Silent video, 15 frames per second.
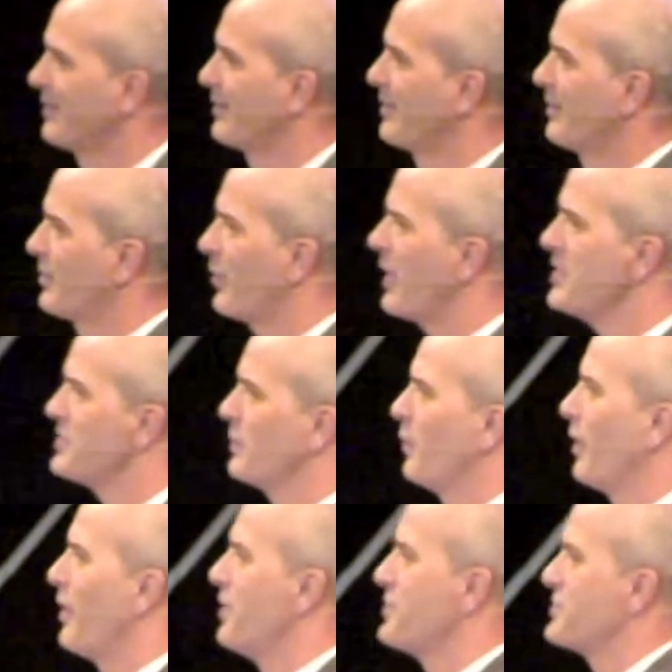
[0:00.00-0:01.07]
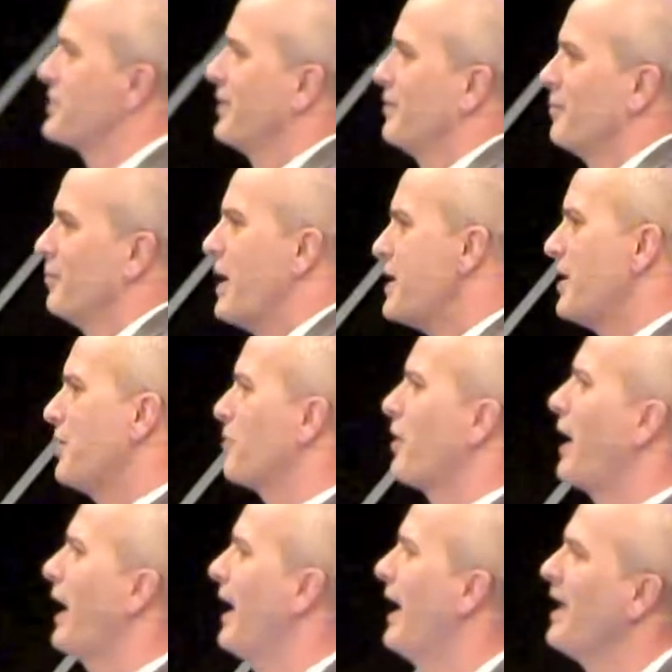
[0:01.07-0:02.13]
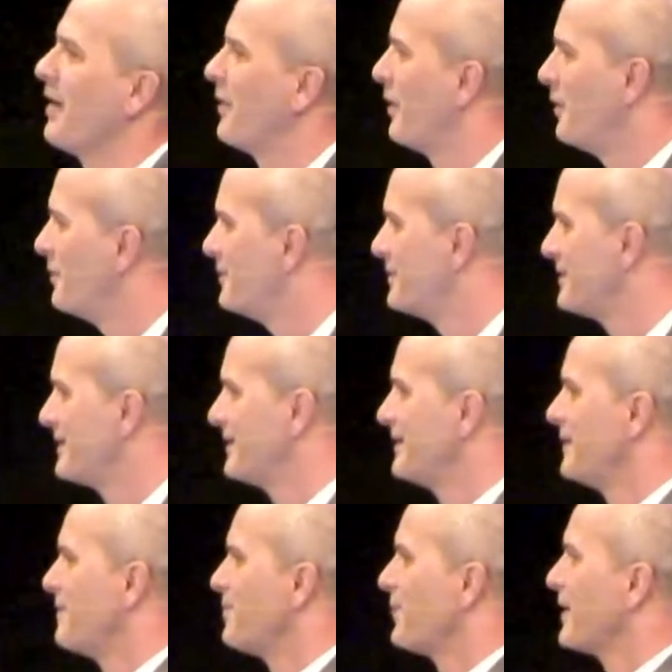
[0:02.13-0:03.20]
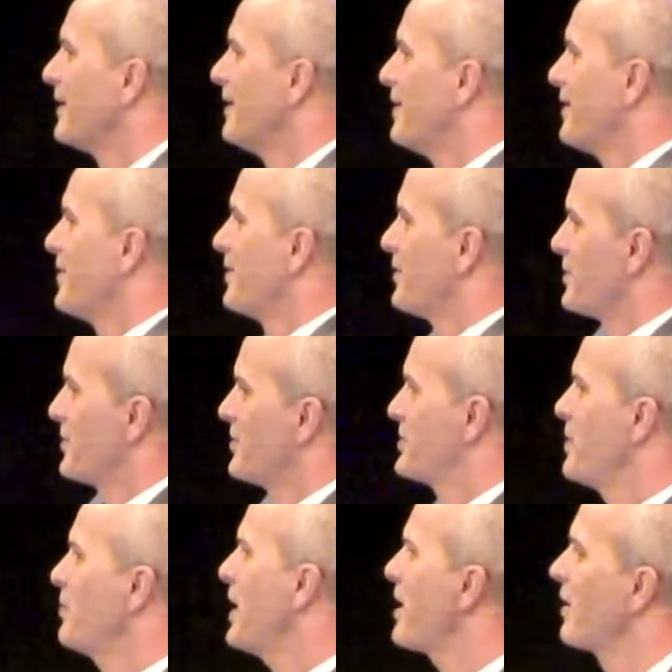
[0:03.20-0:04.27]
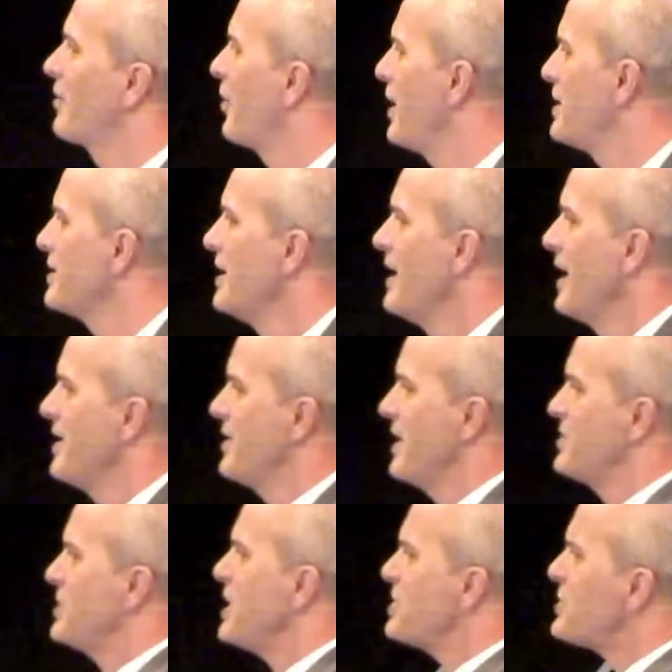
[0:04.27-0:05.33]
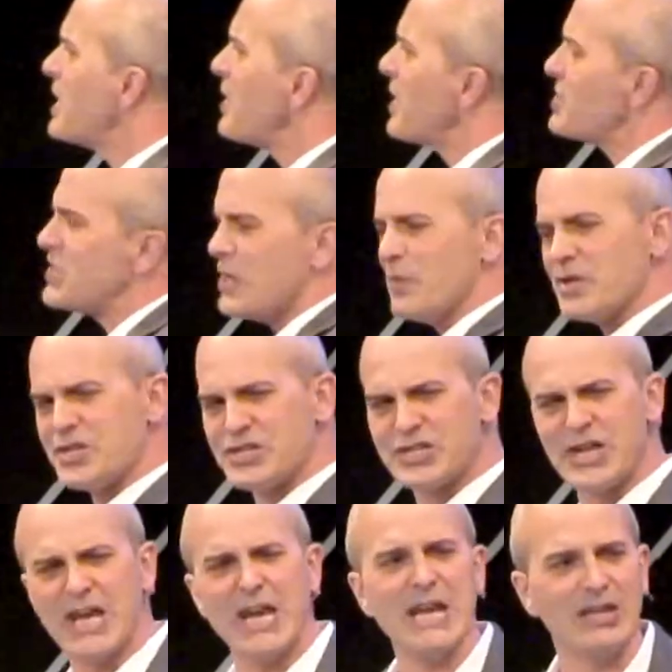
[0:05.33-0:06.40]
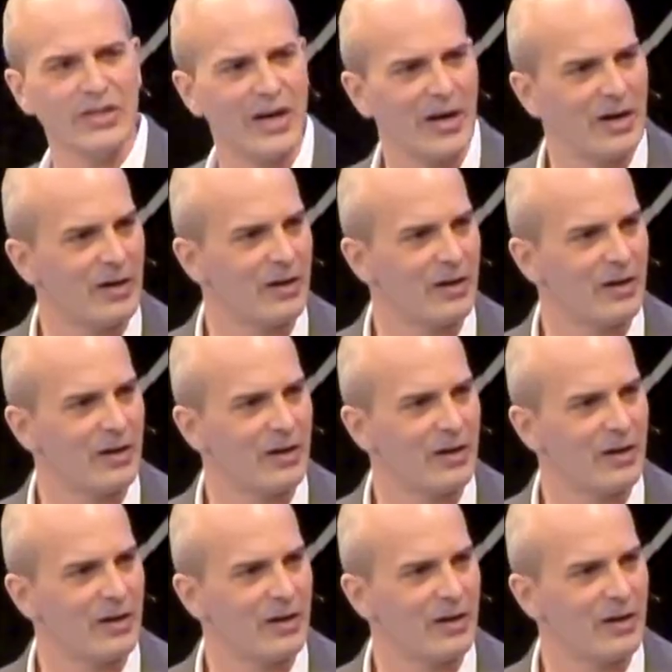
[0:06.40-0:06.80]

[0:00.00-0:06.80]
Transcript: crazy words make you cry. I don't know some kind of crazy. And, and she said that she was sitting there